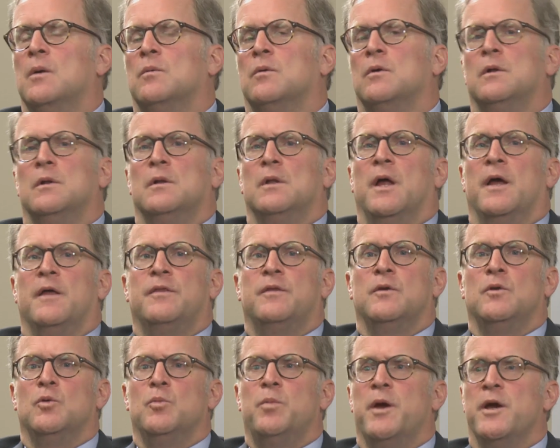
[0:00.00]
Well, like the
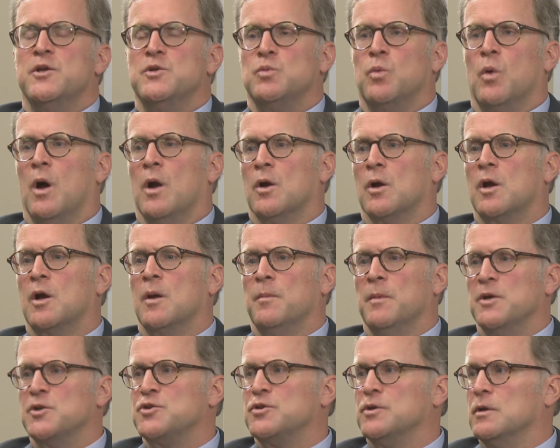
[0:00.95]
DuPage Water
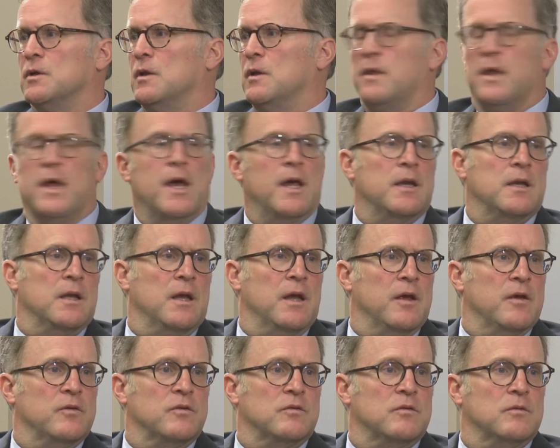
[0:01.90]
Commission, that
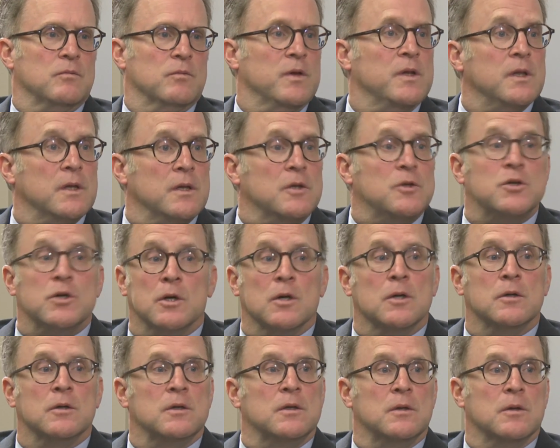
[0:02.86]
has really
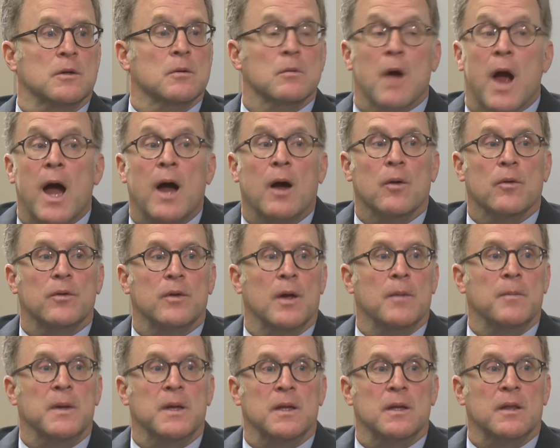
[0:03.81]
turned around. I
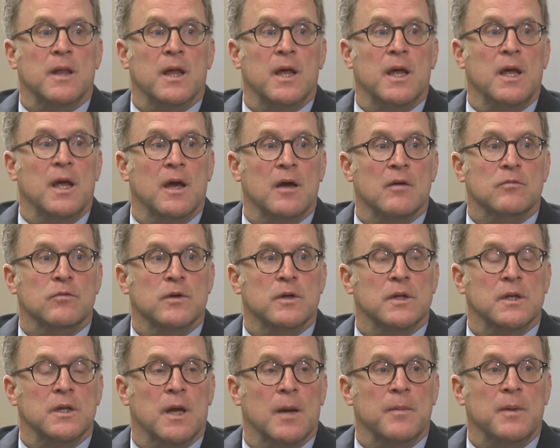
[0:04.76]
mean, they have
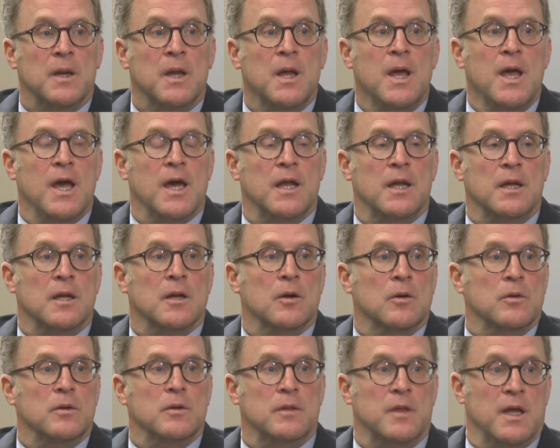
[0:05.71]
really,
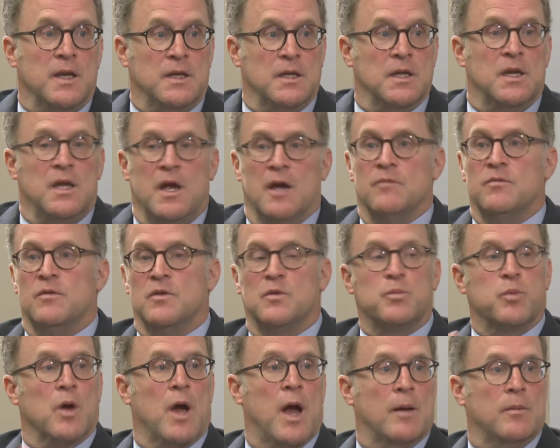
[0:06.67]
they did have this
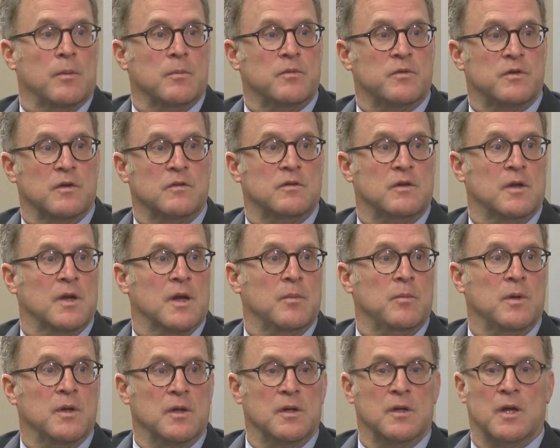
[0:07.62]
problem, $69
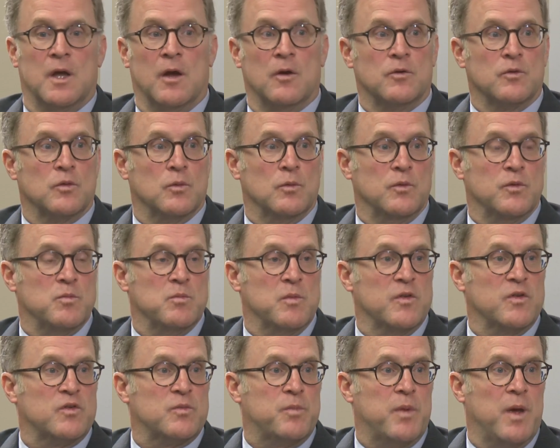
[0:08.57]
million that was
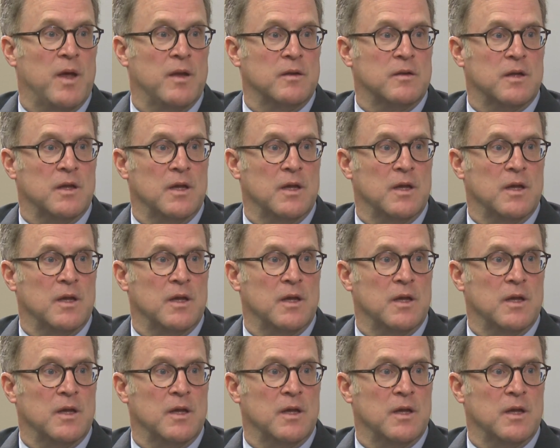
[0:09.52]
misspent.